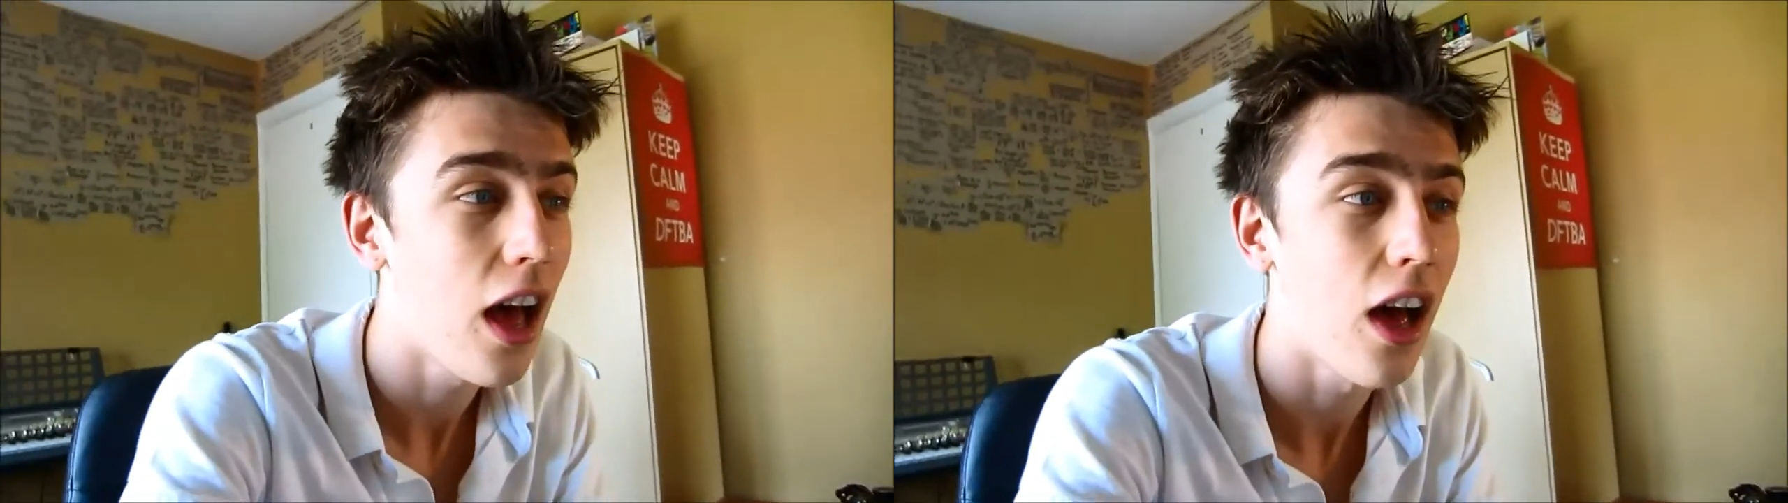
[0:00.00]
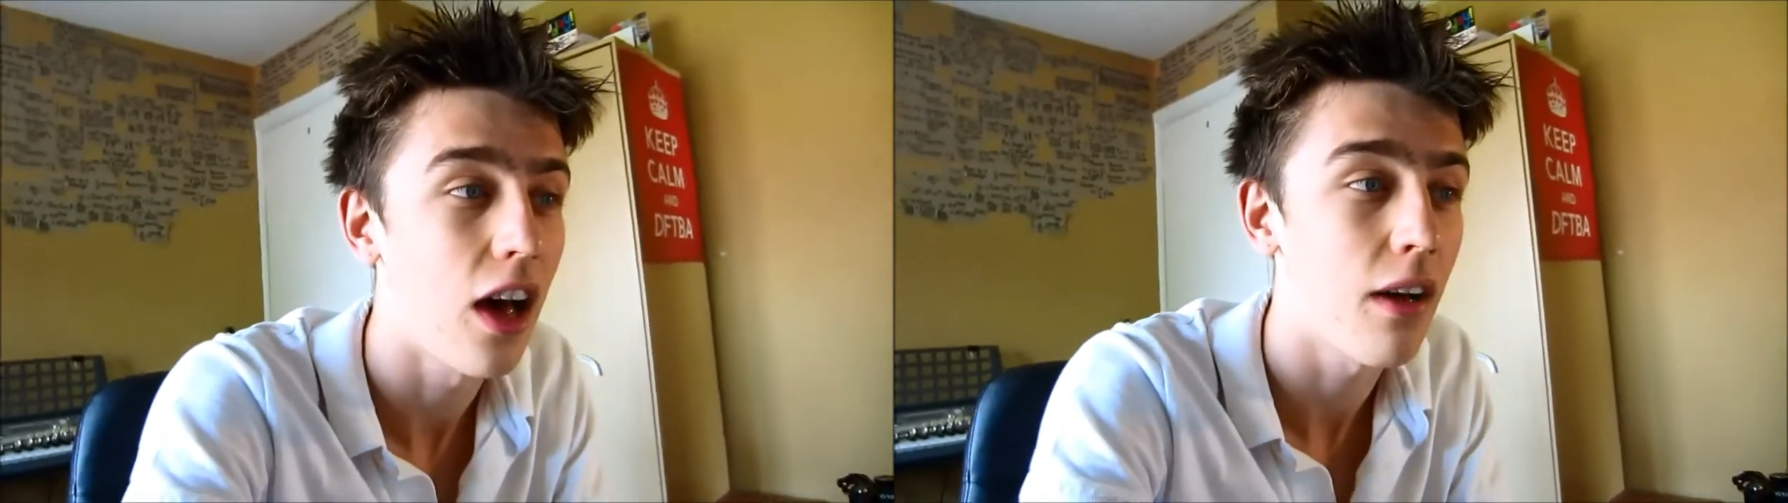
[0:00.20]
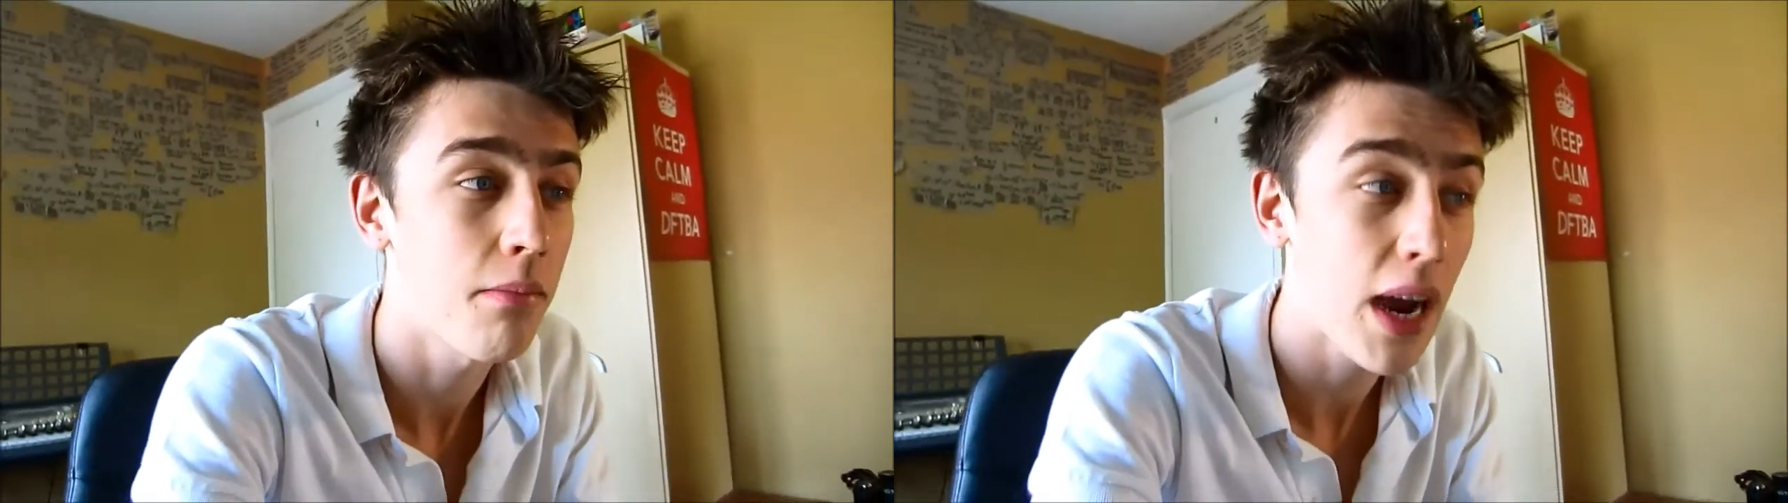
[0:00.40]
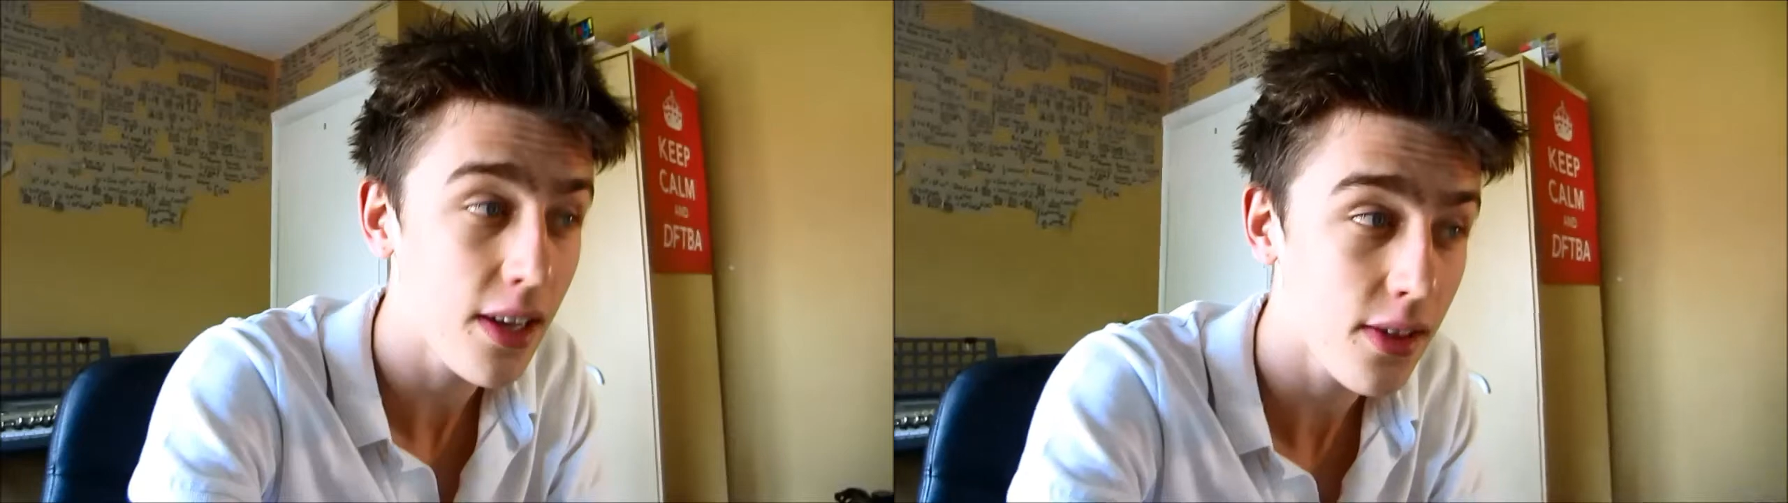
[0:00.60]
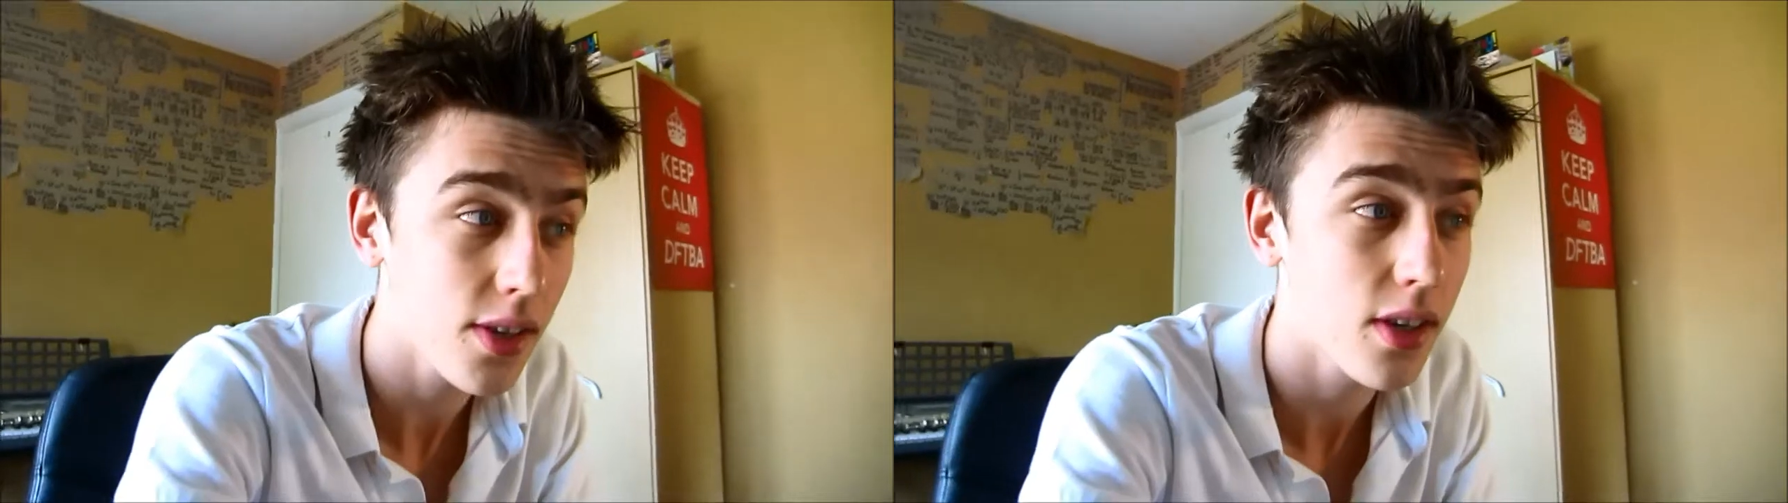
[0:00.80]
Uh,
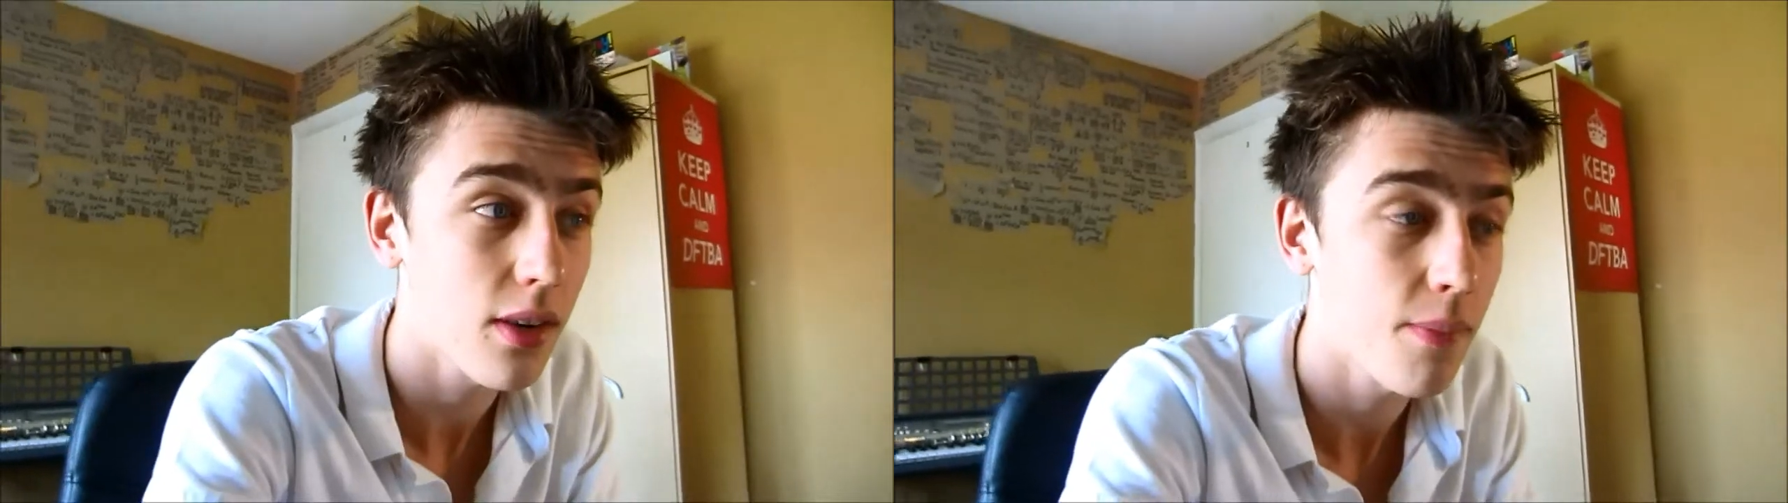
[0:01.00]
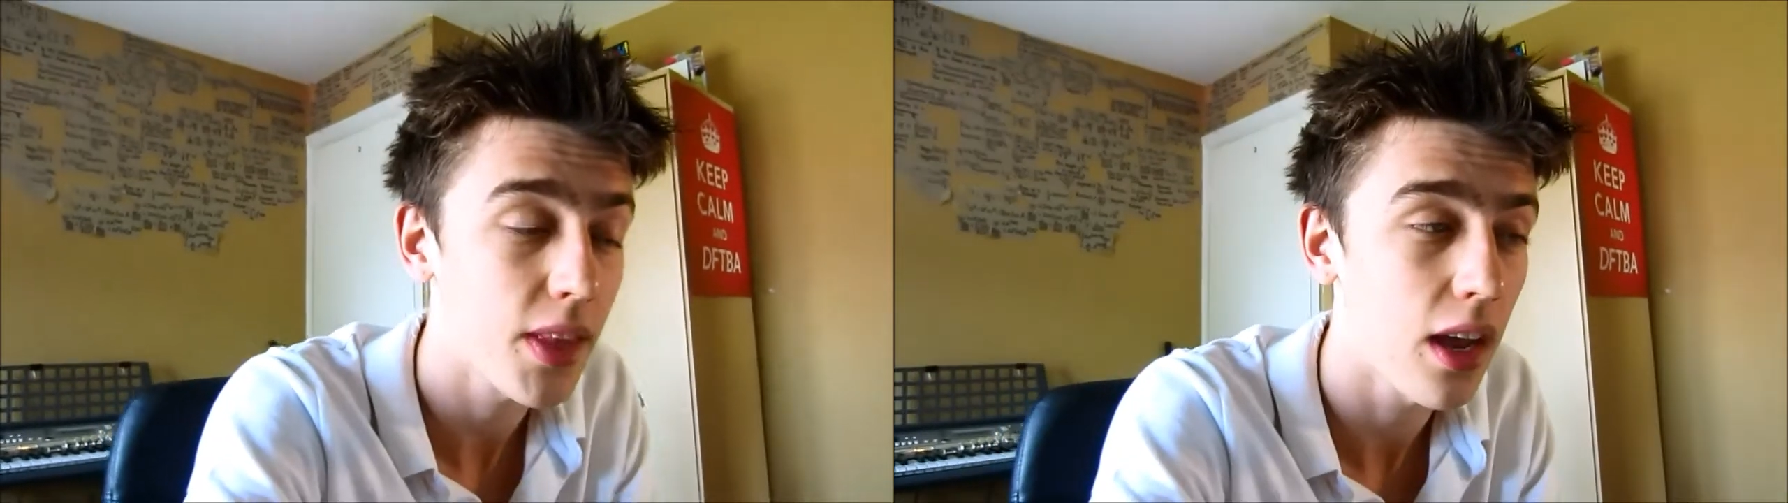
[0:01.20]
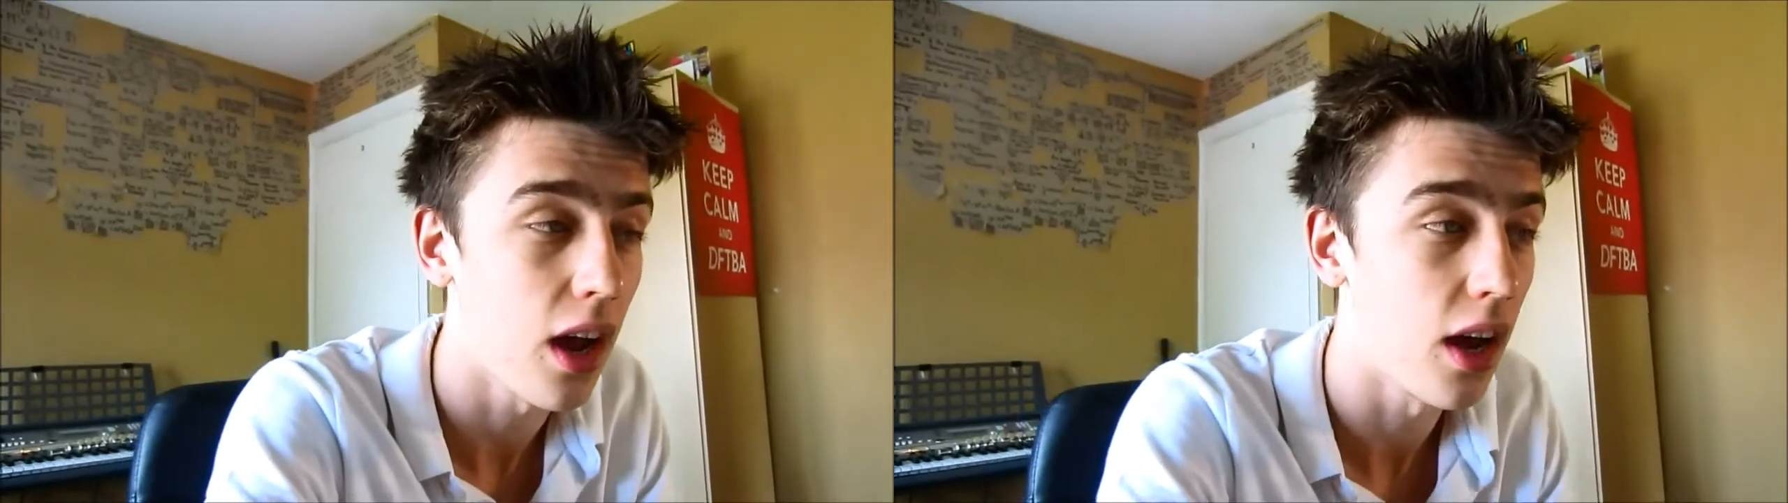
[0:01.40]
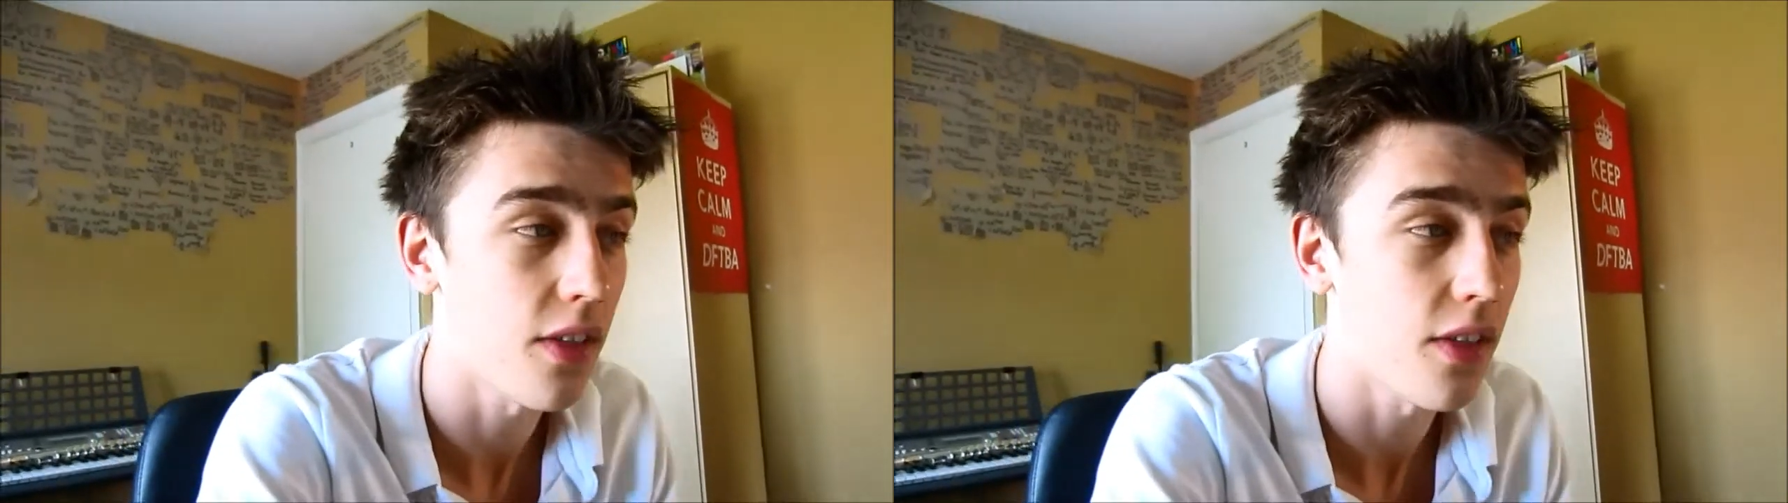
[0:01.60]
maths, uh,